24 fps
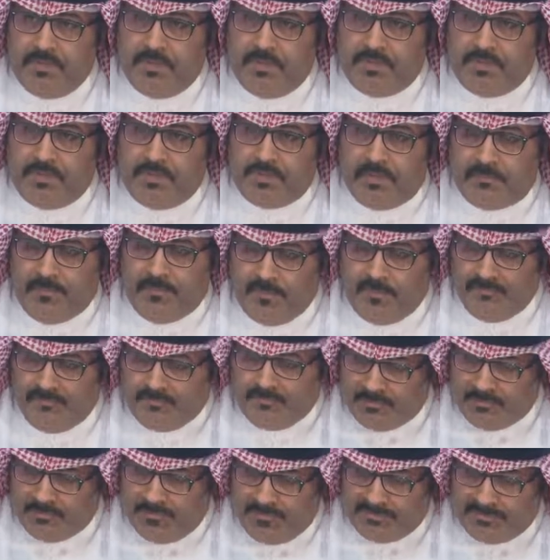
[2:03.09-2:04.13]
aged
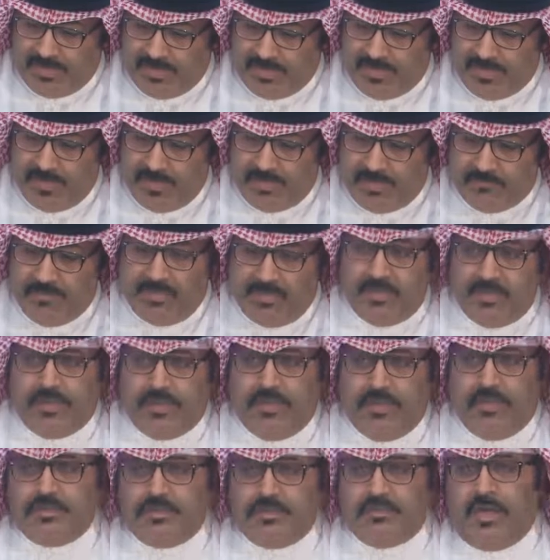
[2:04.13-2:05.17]
3 to
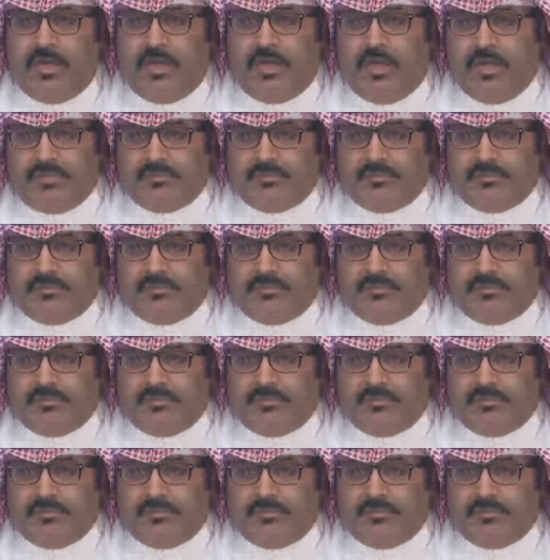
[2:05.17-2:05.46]
11.